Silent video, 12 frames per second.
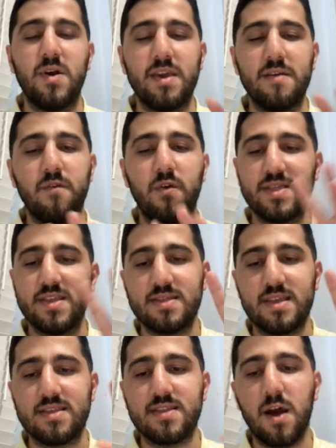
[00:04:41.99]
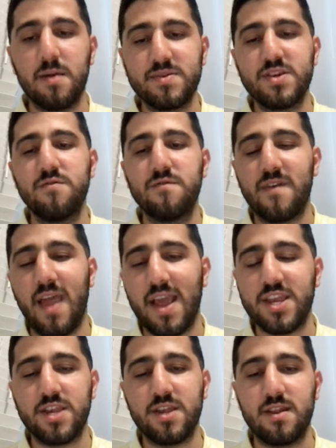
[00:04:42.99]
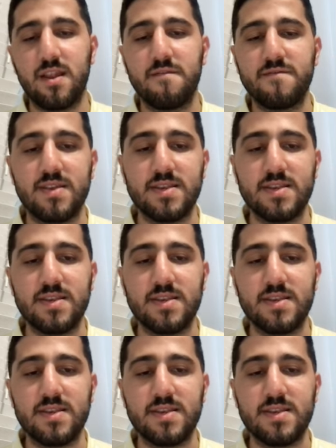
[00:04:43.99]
avoiding the top Q fraction of